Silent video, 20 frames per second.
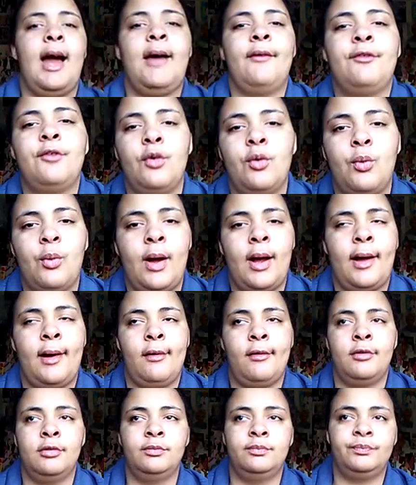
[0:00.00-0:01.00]
after a
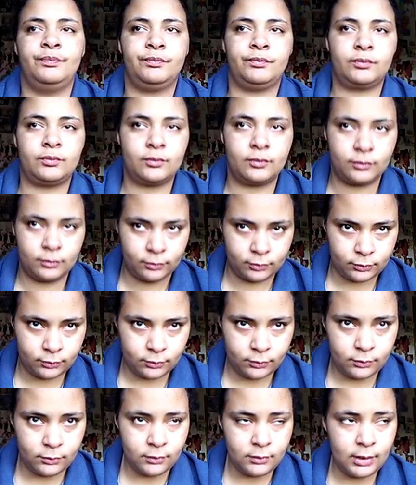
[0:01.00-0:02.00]
while,
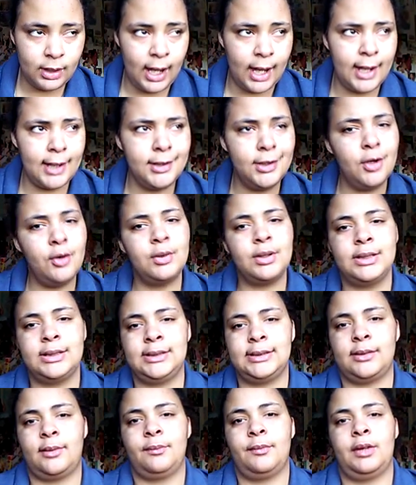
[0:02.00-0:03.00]
I
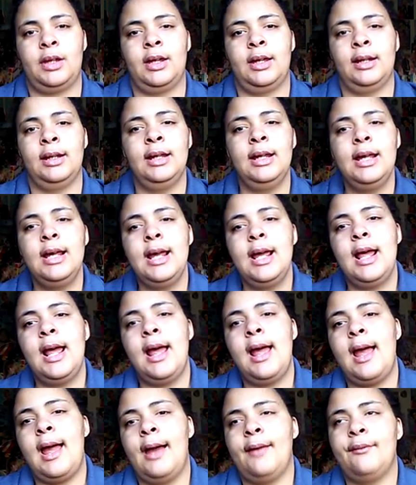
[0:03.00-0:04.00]
noticed something.
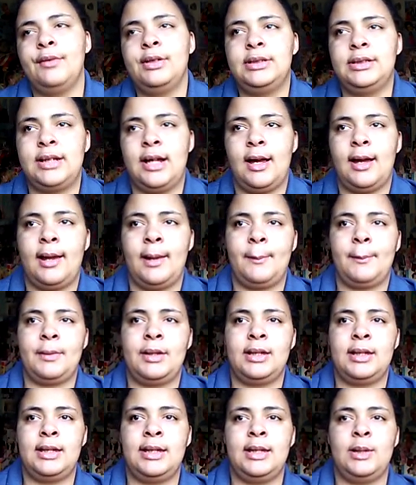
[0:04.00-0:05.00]
Every
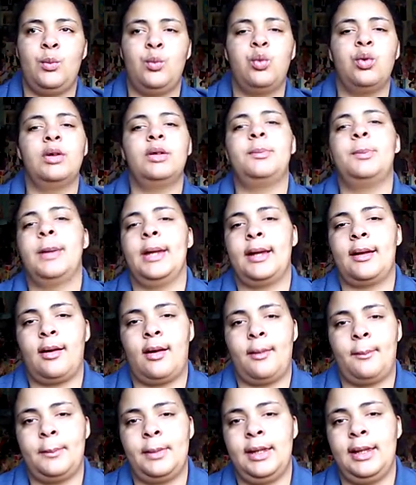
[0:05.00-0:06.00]
time he would pick
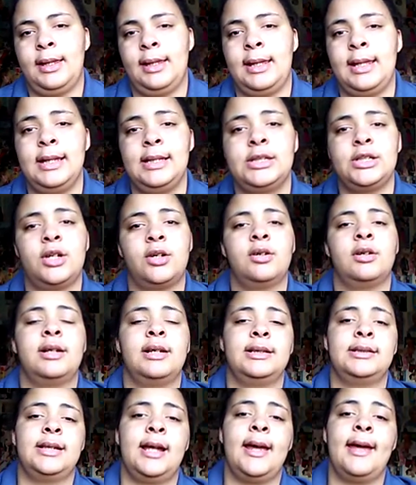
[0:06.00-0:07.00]
on me, he
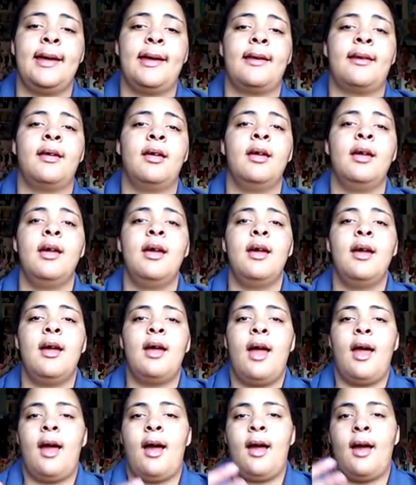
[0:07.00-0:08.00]
turned his head
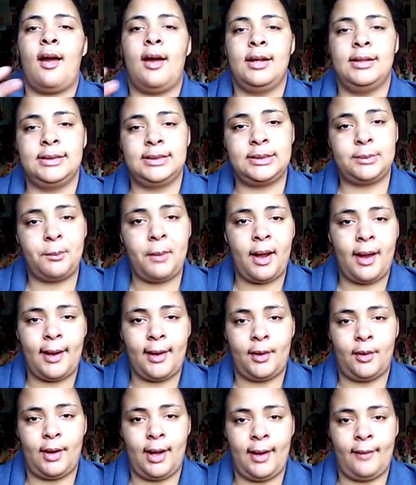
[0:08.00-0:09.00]
and
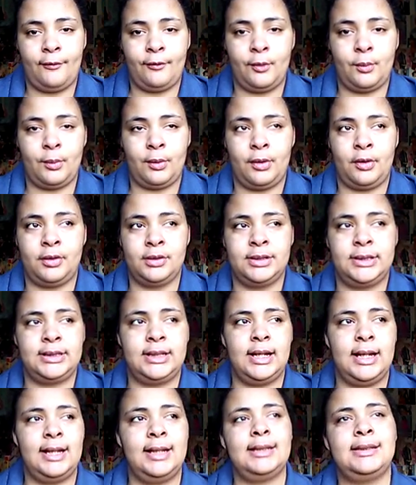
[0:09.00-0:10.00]
smile
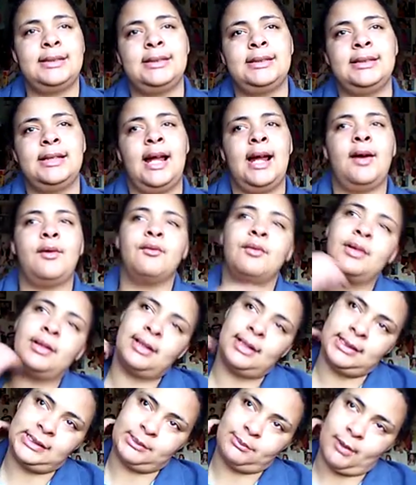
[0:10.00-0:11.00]
afterwards. It's not
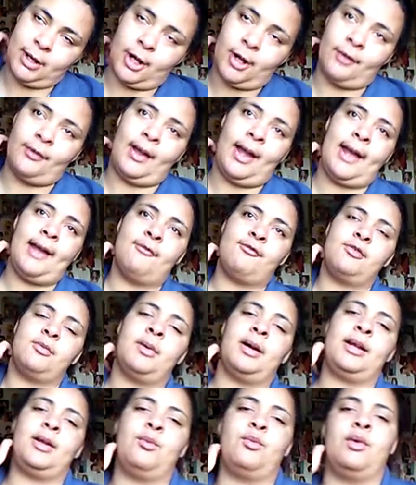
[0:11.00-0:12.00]
really a smile that
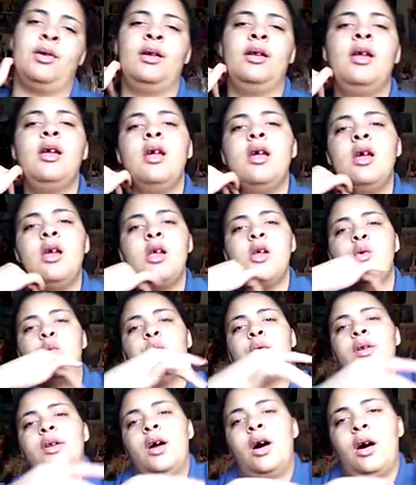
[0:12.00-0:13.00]
everybody would
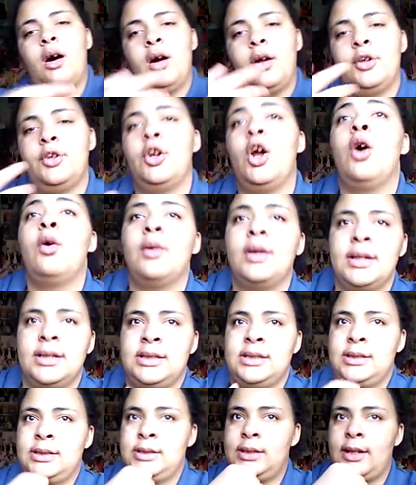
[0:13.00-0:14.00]
would uh,
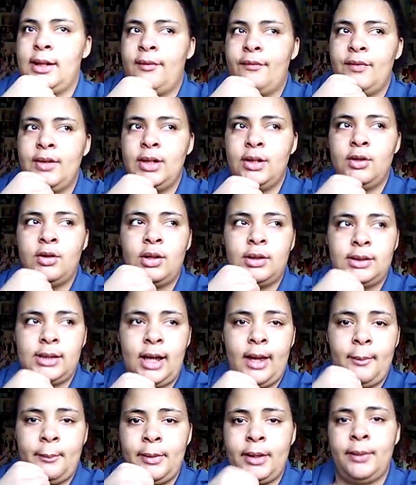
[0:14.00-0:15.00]
notice if he
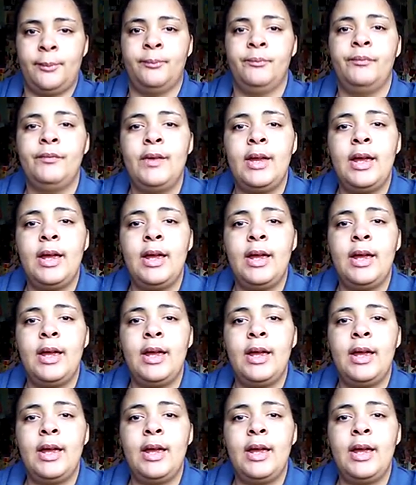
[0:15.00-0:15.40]
looked at me.